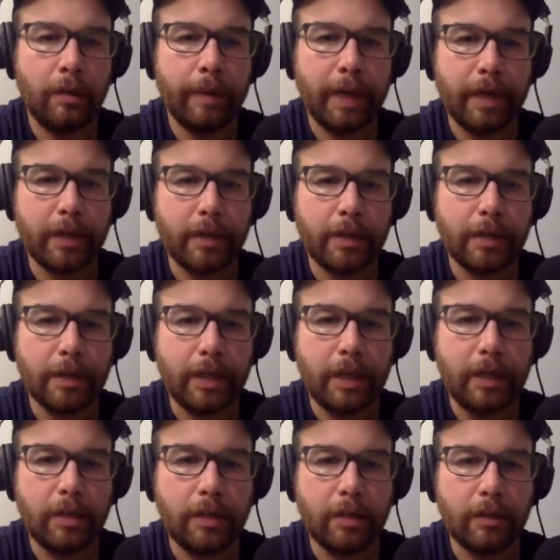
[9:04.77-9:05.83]
packages
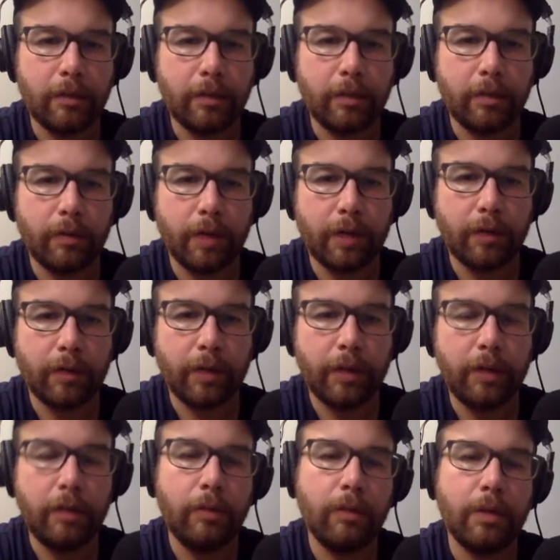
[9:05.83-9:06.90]
into the directory.
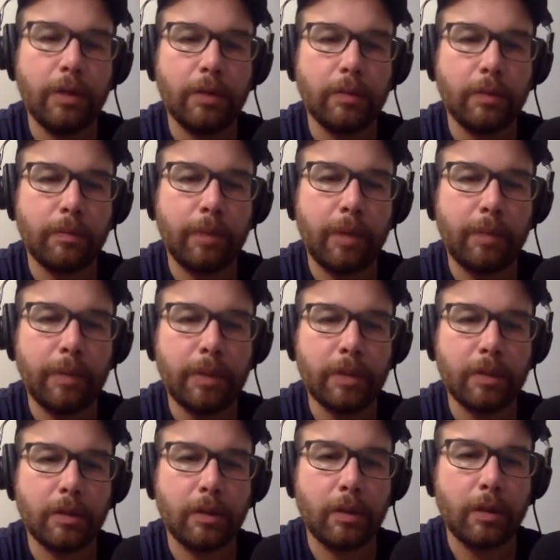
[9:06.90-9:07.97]
And you do this with pip
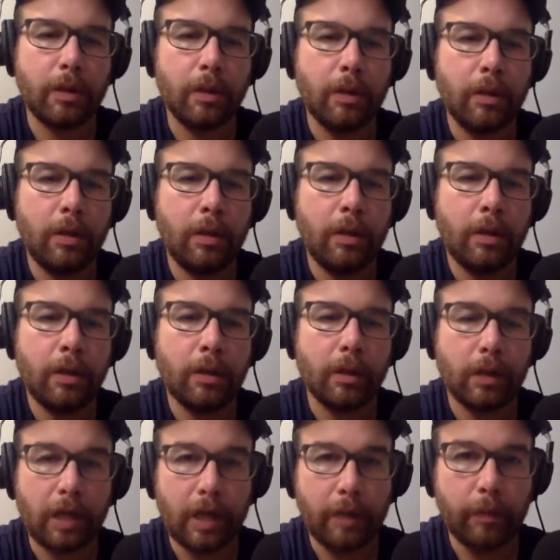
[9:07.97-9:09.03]
install the
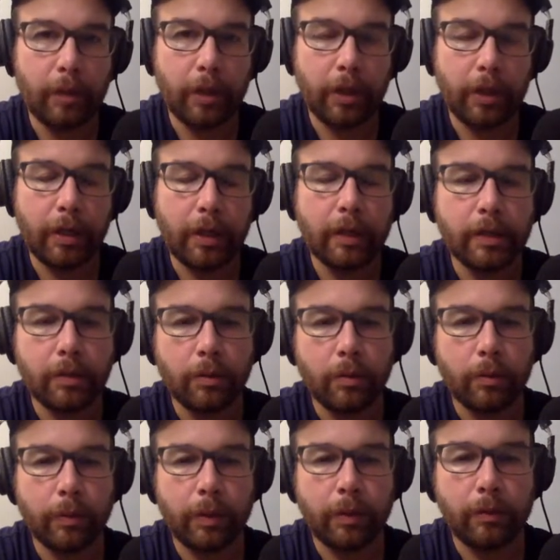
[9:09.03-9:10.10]
library as you
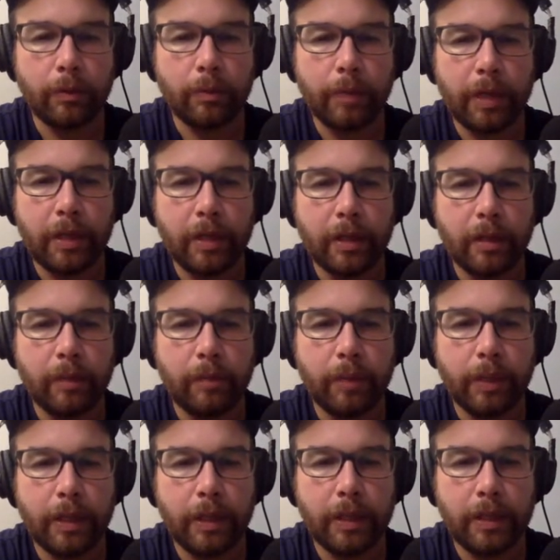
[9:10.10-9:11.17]
normally do with Python,
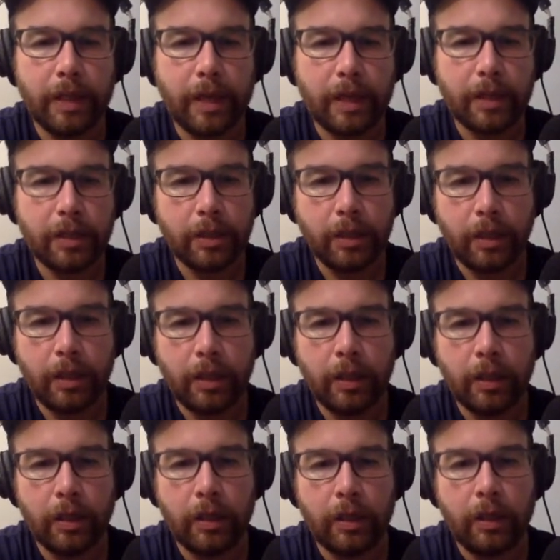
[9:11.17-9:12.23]
but then dash T
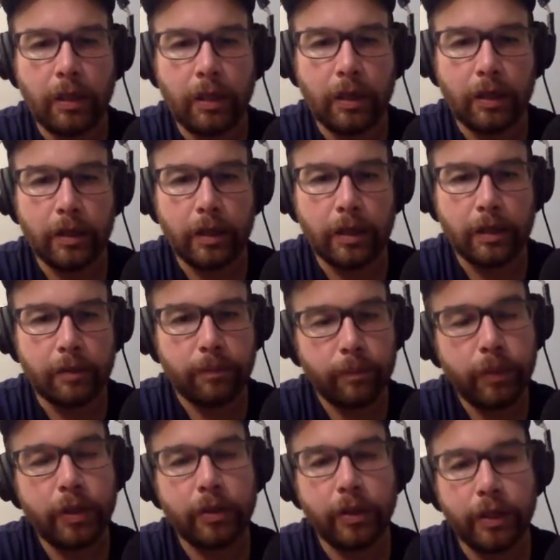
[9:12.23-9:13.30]
and then
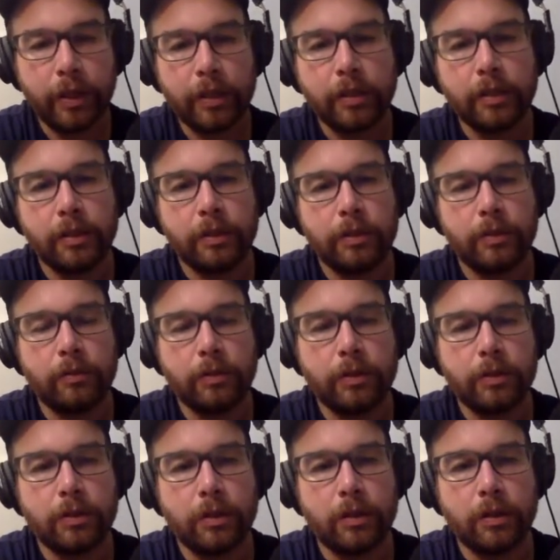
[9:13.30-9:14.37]
period to
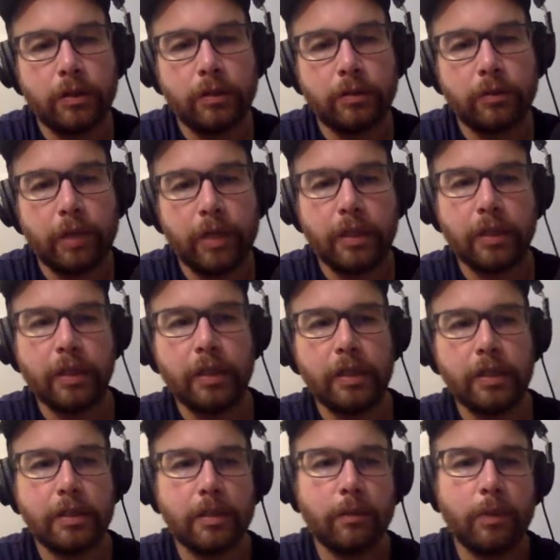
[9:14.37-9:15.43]
install directly.
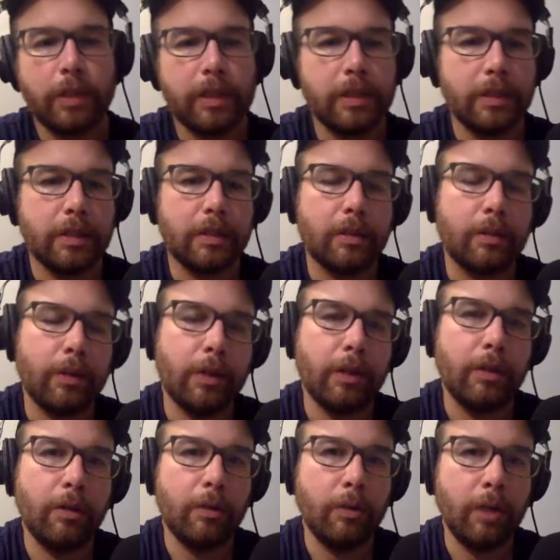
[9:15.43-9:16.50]
And so what this is going to
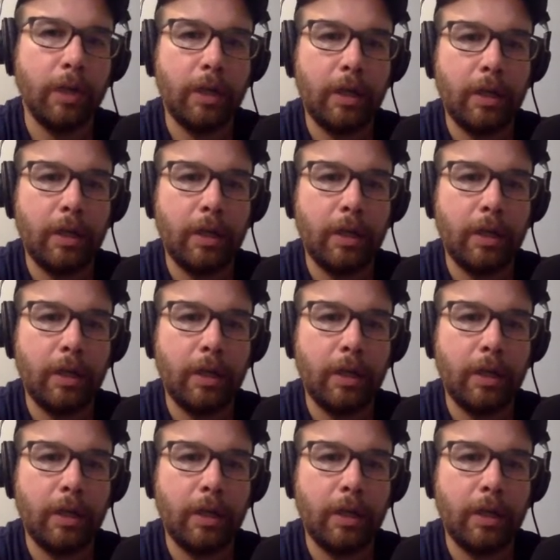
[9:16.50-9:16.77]
do